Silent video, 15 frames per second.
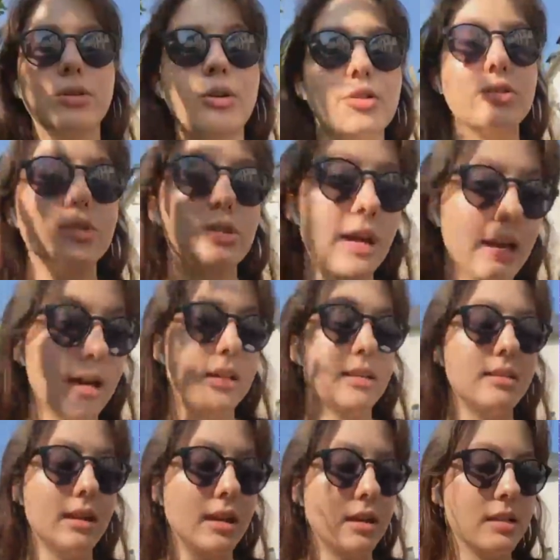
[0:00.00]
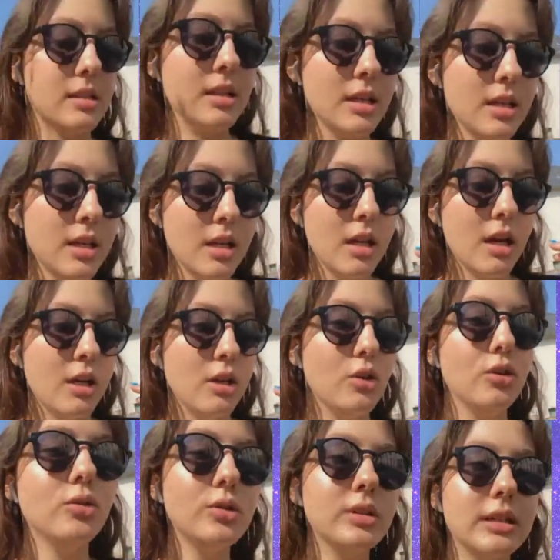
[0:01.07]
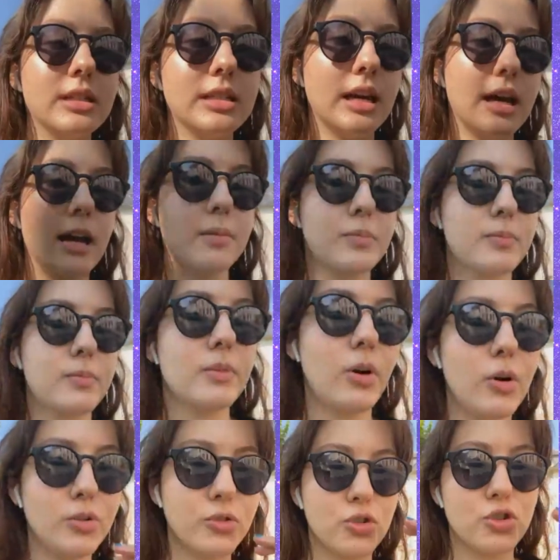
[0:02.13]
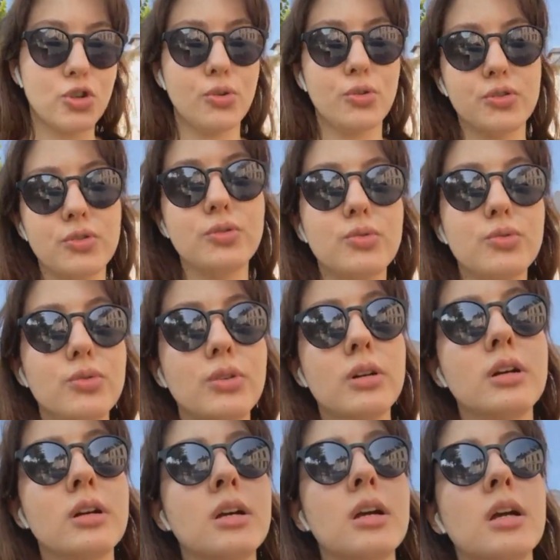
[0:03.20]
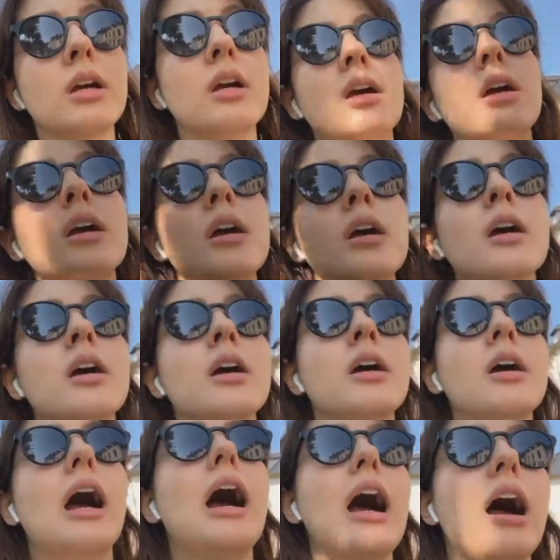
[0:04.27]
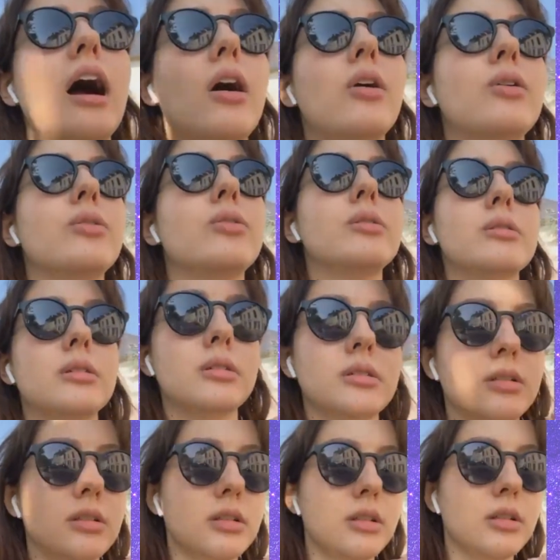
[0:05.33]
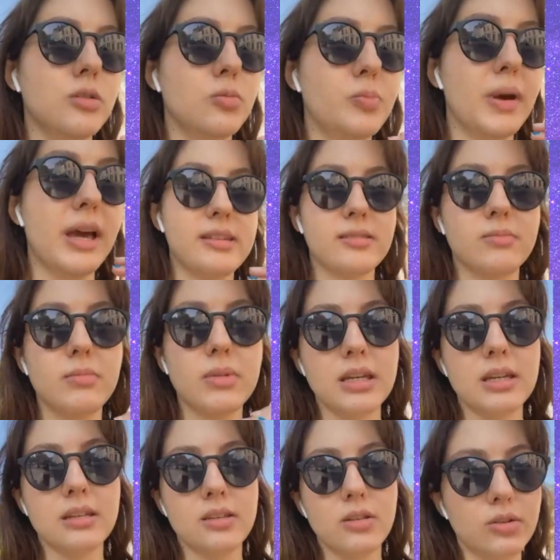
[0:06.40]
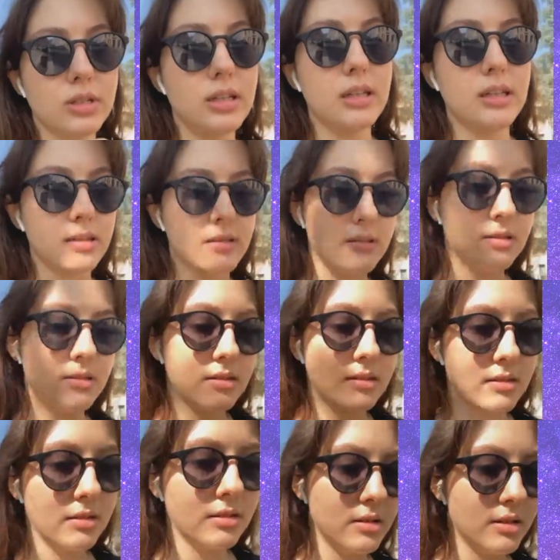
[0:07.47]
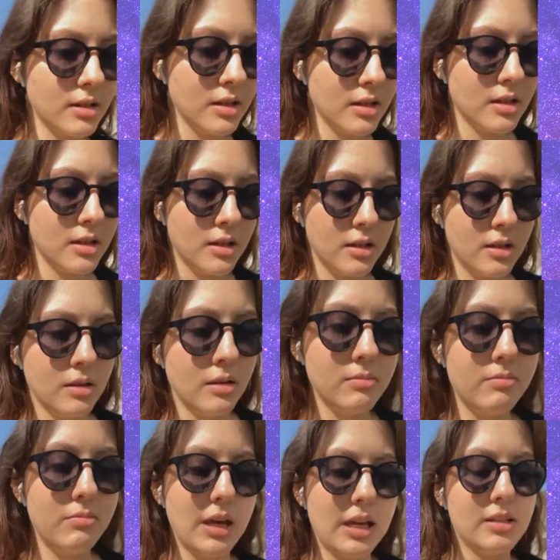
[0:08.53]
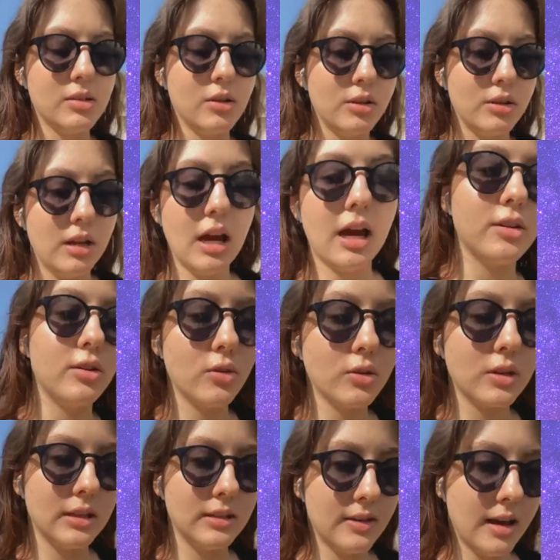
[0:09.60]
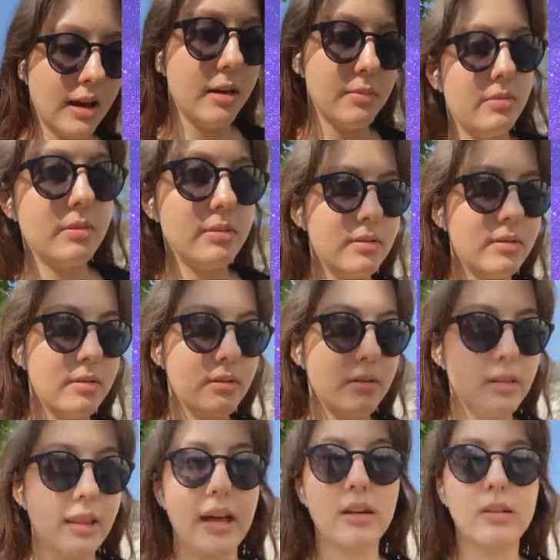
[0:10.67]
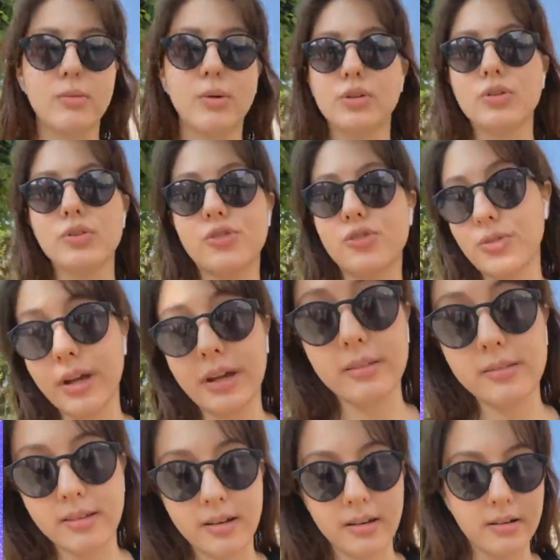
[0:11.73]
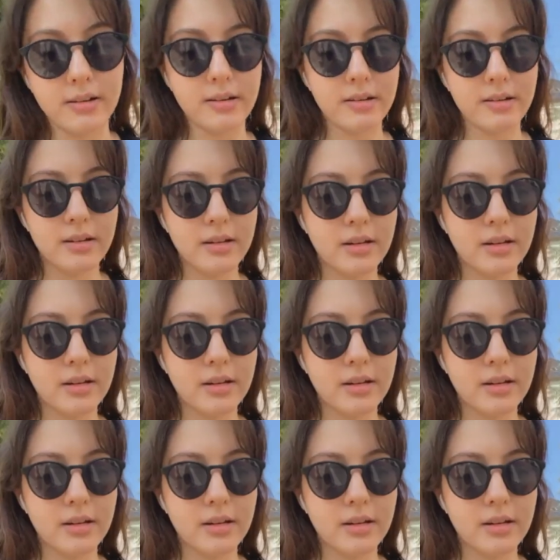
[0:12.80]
would also add that your Jungian type also shows you how you best meet your needs based on your Jungian type, like what your strengths are,